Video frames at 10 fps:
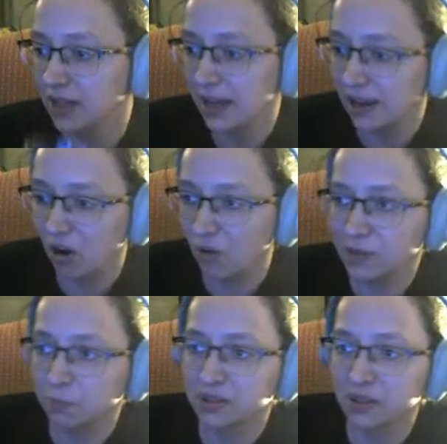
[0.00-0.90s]
It always
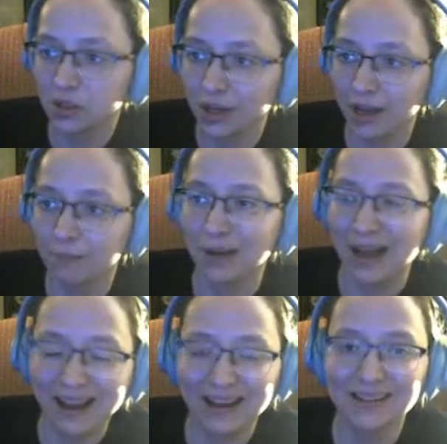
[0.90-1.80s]
puts the chat
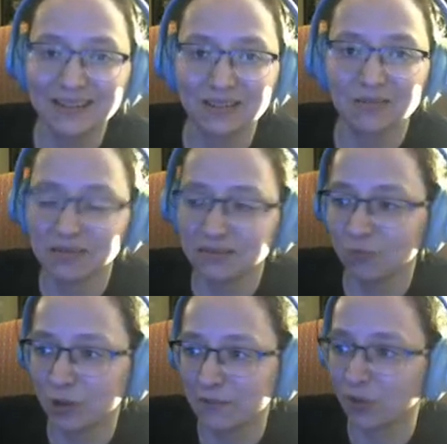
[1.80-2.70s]
behind
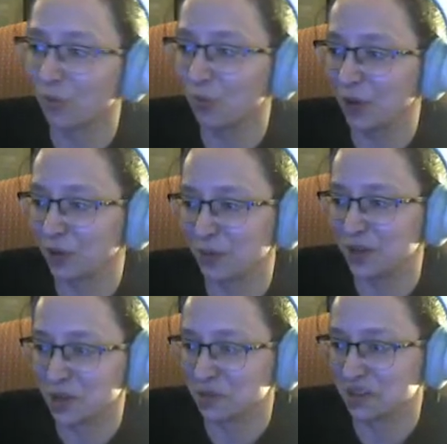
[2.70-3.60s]
whatever other
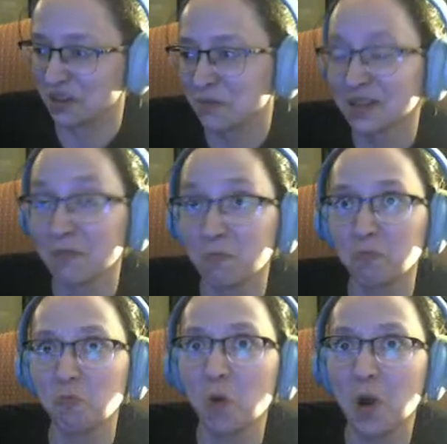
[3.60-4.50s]
window is open. It's like,
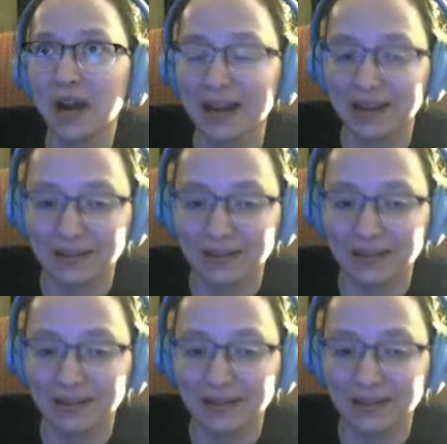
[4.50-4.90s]
why?